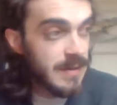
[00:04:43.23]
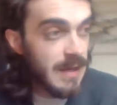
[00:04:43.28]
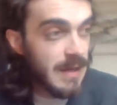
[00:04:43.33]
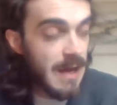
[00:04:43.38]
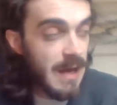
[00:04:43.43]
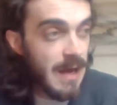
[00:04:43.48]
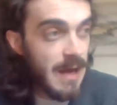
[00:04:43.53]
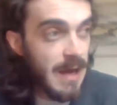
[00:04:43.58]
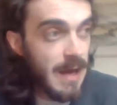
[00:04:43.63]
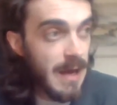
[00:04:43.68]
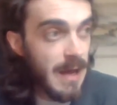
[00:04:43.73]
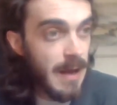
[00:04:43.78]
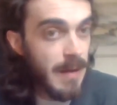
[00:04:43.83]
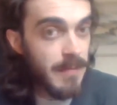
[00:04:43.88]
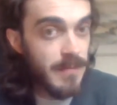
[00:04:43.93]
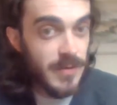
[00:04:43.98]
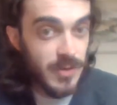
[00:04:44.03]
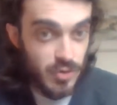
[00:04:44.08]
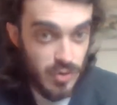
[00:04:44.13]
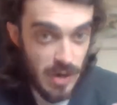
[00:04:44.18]

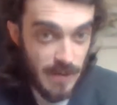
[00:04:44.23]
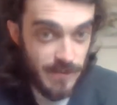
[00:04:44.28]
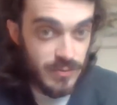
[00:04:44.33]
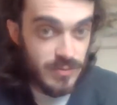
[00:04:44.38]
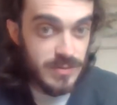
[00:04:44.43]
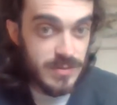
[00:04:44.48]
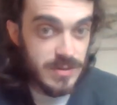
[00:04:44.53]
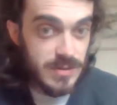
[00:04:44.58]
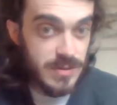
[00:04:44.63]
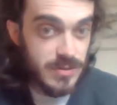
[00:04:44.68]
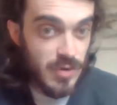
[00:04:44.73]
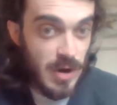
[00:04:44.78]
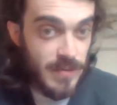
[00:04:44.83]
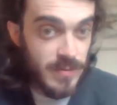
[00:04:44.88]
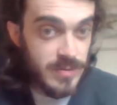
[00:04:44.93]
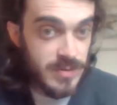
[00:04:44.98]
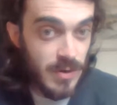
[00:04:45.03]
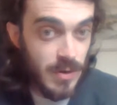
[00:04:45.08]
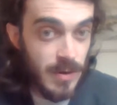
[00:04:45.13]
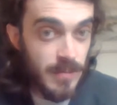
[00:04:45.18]
The
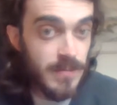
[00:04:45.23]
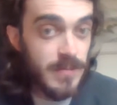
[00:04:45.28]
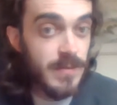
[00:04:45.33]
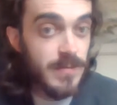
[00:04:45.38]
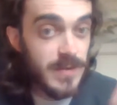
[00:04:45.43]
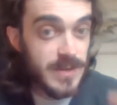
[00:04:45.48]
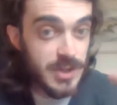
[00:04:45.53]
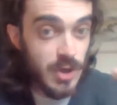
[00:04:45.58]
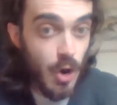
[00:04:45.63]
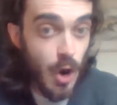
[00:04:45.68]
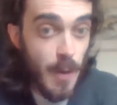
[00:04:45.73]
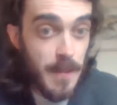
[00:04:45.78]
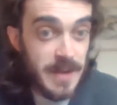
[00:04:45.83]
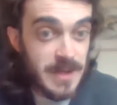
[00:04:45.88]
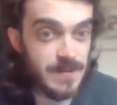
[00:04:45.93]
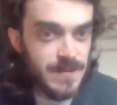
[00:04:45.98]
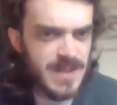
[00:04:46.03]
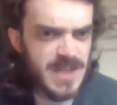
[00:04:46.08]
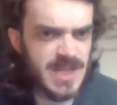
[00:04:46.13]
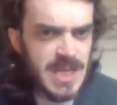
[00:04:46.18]
travel time, the
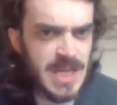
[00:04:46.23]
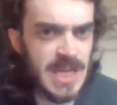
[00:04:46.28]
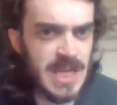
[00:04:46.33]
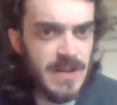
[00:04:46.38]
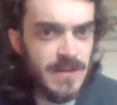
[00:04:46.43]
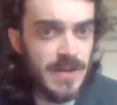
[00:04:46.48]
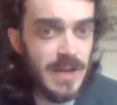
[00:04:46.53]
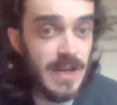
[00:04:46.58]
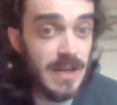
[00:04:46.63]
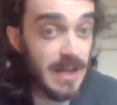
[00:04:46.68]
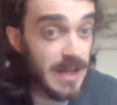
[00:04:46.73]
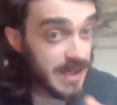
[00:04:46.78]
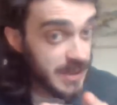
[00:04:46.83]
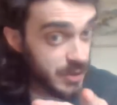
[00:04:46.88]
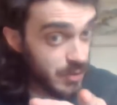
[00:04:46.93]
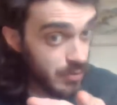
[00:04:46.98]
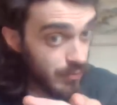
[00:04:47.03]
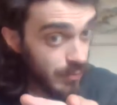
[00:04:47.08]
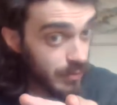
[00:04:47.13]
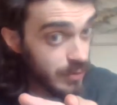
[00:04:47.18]
timings for TV, that
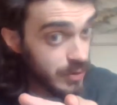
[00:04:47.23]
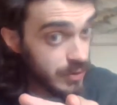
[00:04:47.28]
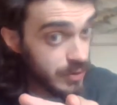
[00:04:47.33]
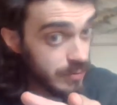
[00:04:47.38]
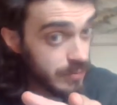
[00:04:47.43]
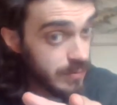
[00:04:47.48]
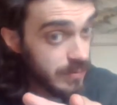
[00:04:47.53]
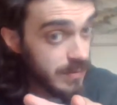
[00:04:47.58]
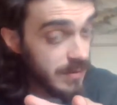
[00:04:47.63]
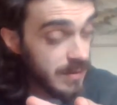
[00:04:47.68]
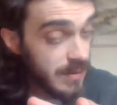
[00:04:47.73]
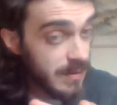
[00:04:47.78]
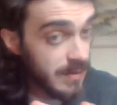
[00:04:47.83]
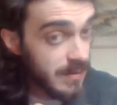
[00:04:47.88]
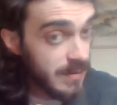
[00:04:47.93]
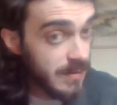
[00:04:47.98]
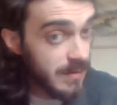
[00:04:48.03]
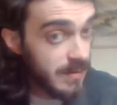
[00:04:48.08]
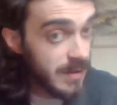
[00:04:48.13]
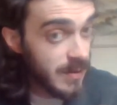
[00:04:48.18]
is crucial.
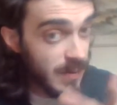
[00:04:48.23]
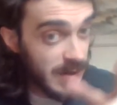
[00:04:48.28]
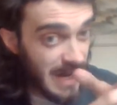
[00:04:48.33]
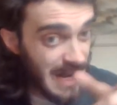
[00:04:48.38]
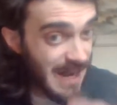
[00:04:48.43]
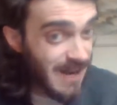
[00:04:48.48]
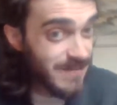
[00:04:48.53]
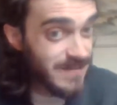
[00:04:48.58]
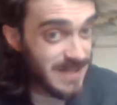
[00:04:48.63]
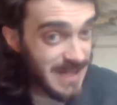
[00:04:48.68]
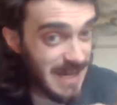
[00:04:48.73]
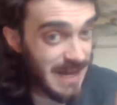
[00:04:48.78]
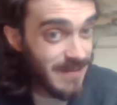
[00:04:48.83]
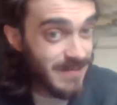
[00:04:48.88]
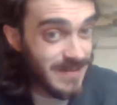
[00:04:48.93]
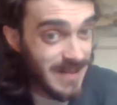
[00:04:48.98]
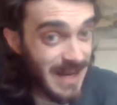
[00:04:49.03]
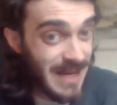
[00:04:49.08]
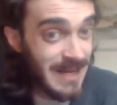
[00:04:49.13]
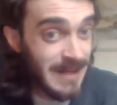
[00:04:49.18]
You would have to
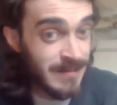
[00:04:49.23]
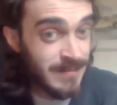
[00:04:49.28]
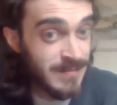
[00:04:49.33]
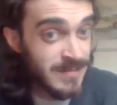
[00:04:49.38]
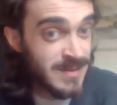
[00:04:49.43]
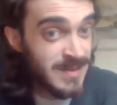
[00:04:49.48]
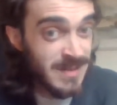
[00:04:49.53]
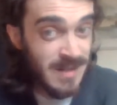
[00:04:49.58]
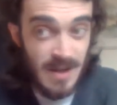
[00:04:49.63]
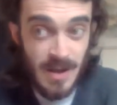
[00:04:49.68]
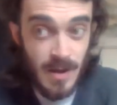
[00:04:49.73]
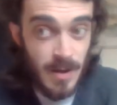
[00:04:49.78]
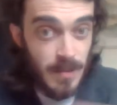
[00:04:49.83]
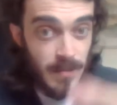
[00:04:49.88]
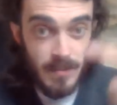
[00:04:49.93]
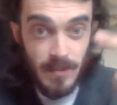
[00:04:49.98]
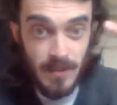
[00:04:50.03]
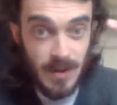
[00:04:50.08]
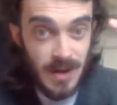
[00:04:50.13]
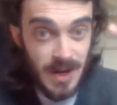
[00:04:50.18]
have games
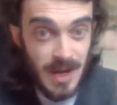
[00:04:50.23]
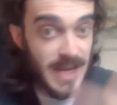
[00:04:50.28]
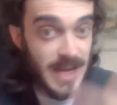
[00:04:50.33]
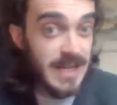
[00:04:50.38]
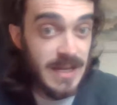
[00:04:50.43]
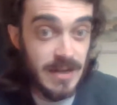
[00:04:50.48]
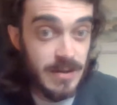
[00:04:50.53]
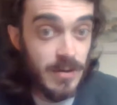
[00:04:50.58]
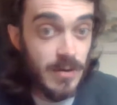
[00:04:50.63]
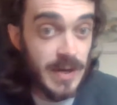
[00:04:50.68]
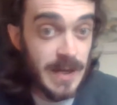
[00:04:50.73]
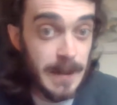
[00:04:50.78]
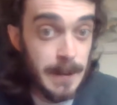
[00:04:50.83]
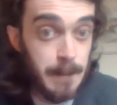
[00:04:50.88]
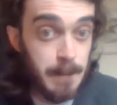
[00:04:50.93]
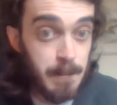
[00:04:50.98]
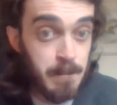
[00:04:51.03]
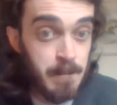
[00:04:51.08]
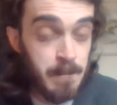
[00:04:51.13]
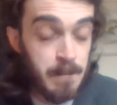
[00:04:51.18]
late at night.
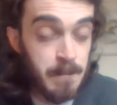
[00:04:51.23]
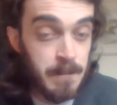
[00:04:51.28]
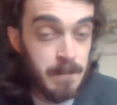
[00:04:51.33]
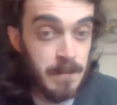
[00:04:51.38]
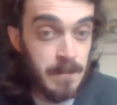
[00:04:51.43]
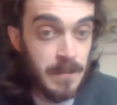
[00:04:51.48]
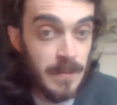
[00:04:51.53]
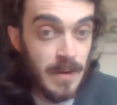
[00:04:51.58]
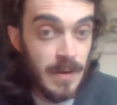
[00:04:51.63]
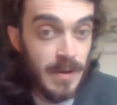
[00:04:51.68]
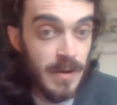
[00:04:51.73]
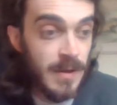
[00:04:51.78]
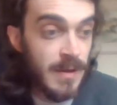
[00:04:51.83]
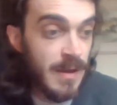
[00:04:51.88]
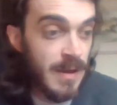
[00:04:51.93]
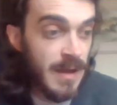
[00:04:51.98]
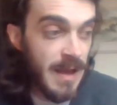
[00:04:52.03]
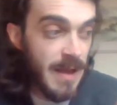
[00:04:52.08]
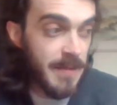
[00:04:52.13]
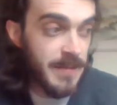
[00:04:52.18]

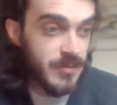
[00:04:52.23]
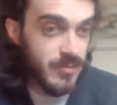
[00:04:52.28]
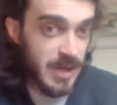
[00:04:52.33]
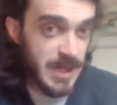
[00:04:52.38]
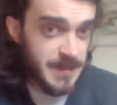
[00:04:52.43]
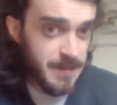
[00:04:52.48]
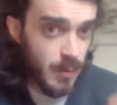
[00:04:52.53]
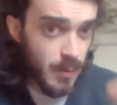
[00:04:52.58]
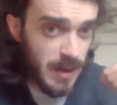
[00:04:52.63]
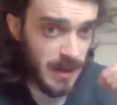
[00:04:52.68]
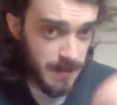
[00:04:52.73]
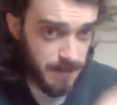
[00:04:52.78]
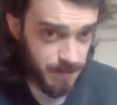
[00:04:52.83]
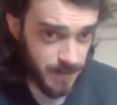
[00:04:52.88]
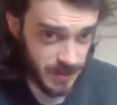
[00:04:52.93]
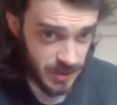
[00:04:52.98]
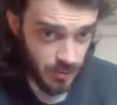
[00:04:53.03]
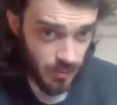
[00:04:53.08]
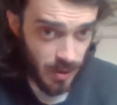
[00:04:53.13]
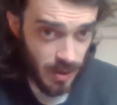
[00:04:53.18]
And the transport
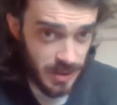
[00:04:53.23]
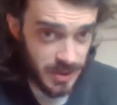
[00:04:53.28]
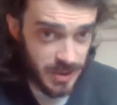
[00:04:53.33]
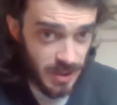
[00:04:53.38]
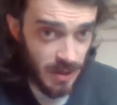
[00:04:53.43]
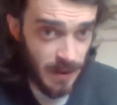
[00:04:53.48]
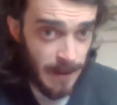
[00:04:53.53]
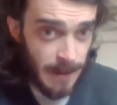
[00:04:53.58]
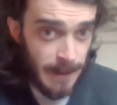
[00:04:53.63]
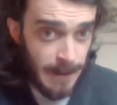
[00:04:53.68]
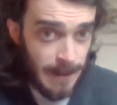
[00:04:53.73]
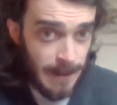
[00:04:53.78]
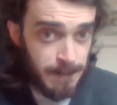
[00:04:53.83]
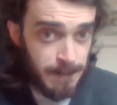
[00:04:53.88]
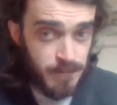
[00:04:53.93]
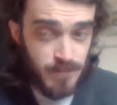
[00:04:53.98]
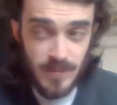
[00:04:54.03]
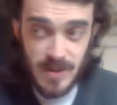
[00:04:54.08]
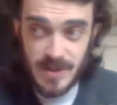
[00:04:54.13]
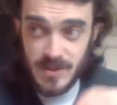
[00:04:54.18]
infrastructure,
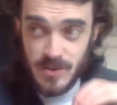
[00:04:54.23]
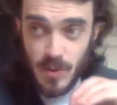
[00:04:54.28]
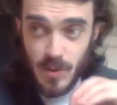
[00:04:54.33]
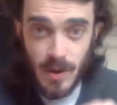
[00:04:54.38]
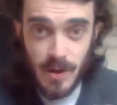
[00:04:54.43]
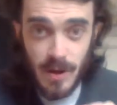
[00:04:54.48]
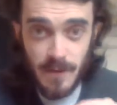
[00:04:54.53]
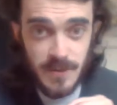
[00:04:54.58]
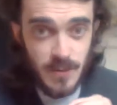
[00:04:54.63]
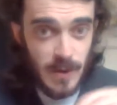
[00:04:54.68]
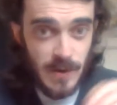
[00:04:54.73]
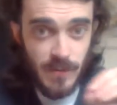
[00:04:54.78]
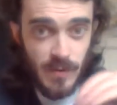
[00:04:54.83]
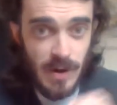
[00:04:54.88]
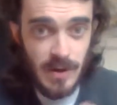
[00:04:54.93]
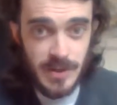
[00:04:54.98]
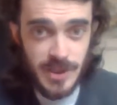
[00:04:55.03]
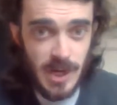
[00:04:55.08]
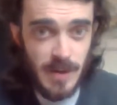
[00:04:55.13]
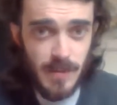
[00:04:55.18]
there's not enough
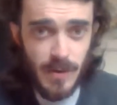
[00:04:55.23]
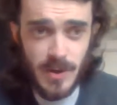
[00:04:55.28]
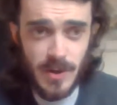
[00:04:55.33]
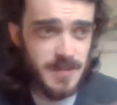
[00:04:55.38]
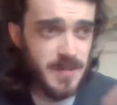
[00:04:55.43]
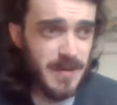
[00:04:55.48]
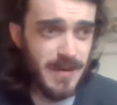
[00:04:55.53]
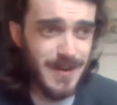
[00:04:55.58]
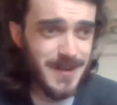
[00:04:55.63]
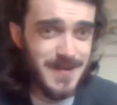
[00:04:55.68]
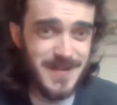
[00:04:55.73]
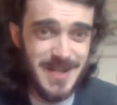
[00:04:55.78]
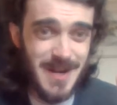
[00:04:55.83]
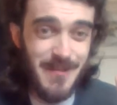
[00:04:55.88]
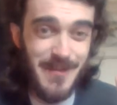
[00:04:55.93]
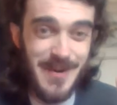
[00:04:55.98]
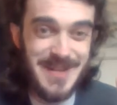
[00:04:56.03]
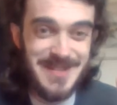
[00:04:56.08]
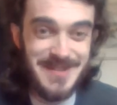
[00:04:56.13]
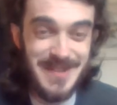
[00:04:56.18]
24-hour tube lines because for
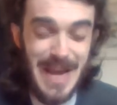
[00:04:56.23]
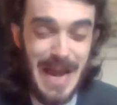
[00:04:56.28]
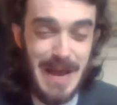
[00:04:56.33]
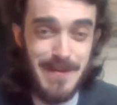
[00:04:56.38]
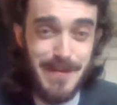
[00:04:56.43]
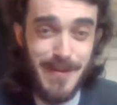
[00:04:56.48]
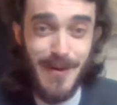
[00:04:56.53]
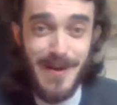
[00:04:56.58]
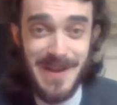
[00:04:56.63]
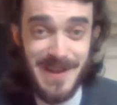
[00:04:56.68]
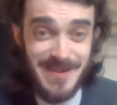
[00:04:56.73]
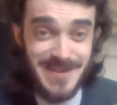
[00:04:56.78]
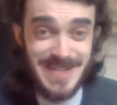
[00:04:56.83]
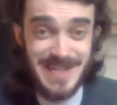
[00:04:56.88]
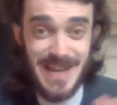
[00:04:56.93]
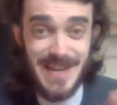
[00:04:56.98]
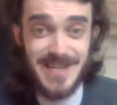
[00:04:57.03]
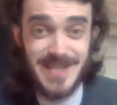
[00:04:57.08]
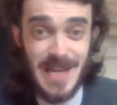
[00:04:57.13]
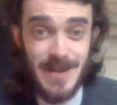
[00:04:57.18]
some reason the Labour Party is
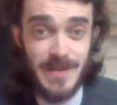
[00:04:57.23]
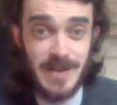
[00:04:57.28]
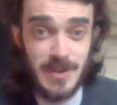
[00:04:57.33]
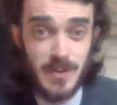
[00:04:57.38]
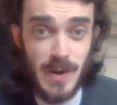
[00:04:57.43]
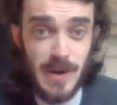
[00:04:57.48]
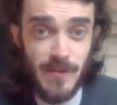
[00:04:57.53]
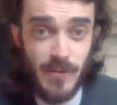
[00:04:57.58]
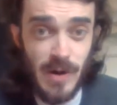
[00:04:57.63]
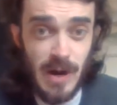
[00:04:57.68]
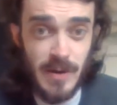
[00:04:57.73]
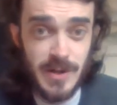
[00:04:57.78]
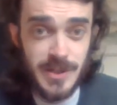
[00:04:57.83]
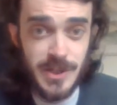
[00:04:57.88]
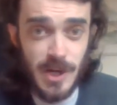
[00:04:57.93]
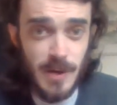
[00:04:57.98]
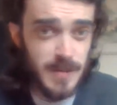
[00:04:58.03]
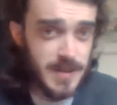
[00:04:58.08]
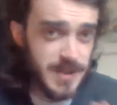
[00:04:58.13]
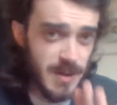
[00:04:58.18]
against having a 24-hour
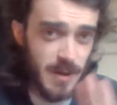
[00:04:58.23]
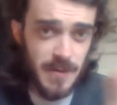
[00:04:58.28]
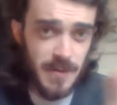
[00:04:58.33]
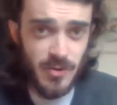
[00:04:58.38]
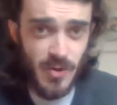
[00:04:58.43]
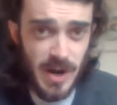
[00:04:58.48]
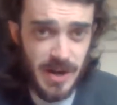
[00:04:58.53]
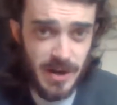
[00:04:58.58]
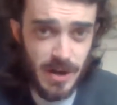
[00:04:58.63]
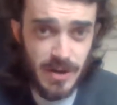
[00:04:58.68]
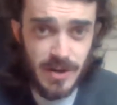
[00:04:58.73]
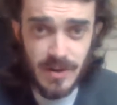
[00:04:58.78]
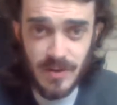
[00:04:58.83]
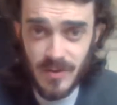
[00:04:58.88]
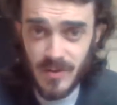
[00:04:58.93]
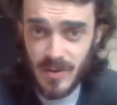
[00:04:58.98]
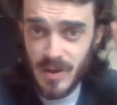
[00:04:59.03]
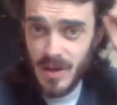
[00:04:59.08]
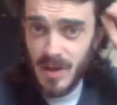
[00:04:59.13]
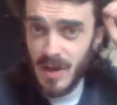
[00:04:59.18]
tube and so are the trade
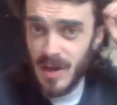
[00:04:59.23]
unions.